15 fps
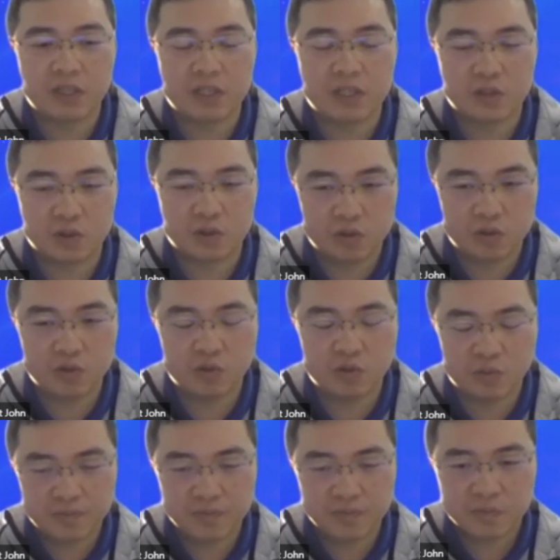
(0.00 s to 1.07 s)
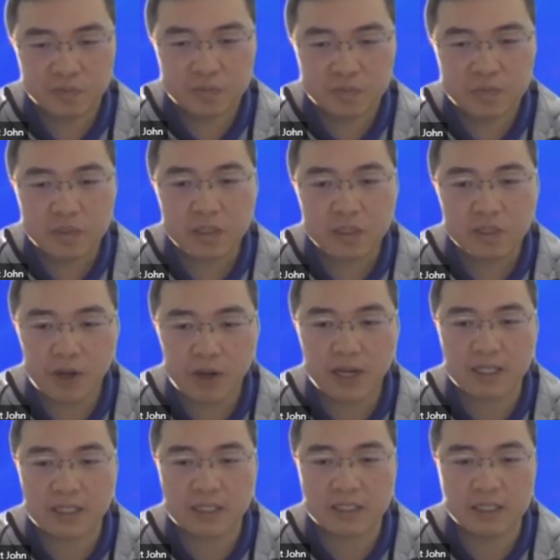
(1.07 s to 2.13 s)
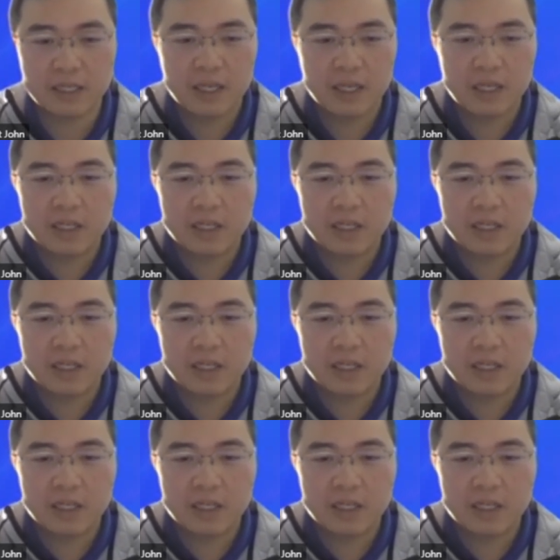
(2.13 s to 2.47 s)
of these two trackers.